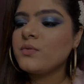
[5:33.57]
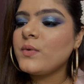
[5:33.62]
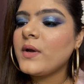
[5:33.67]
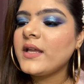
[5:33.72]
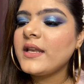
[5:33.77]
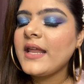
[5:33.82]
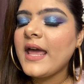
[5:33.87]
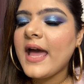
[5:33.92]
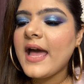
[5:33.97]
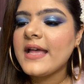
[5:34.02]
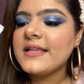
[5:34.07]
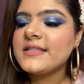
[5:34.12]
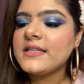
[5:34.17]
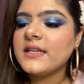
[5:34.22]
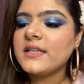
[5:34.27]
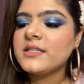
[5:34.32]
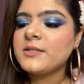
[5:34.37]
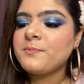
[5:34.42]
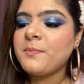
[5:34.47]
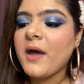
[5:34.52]
one has
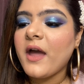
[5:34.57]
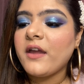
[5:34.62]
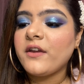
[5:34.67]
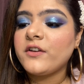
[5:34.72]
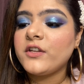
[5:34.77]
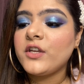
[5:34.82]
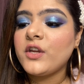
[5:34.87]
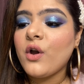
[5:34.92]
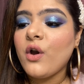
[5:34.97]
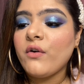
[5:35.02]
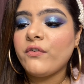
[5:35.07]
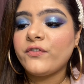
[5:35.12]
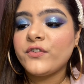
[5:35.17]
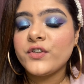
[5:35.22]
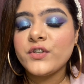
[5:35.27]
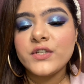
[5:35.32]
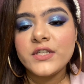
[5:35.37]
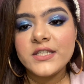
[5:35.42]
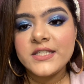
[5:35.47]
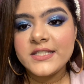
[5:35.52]
an expiry of
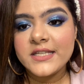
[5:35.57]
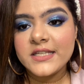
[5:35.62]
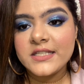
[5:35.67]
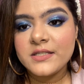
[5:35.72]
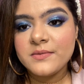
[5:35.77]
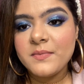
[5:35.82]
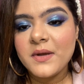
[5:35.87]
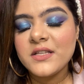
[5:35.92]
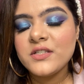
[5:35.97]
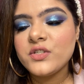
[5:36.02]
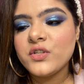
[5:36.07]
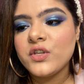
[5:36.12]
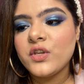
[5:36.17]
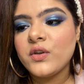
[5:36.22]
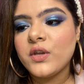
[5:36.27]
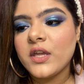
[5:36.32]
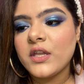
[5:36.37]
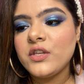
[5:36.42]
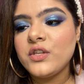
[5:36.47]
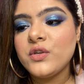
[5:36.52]
36 months, so
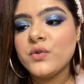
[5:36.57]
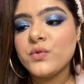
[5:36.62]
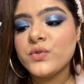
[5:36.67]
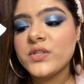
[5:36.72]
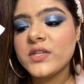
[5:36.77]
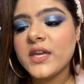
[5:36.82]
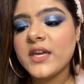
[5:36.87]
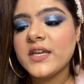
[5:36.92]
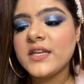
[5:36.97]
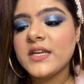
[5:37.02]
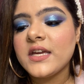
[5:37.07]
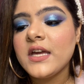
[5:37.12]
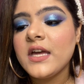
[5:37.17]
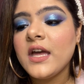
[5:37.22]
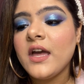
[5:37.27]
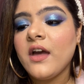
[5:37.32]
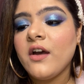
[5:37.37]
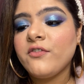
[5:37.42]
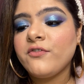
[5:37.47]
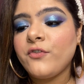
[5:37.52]
you can use it
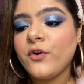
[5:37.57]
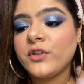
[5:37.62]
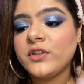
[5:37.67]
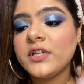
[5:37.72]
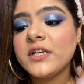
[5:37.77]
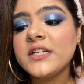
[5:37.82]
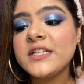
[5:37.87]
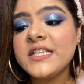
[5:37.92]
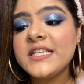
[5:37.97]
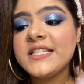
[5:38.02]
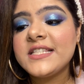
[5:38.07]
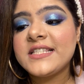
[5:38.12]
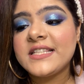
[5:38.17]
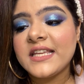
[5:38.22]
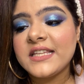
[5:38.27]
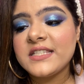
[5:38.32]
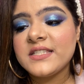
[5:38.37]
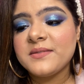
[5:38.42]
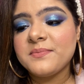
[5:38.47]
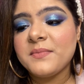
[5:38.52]
for
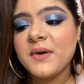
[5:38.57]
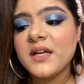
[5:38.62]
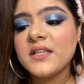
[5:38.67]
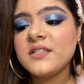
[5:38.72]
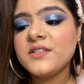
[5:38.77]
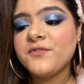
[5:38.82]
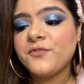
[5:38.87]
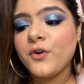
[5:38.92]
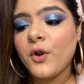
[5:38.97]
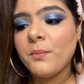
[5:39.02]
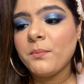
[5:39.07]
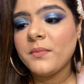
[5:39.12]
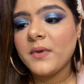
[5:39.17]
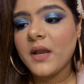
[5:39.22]
36 months from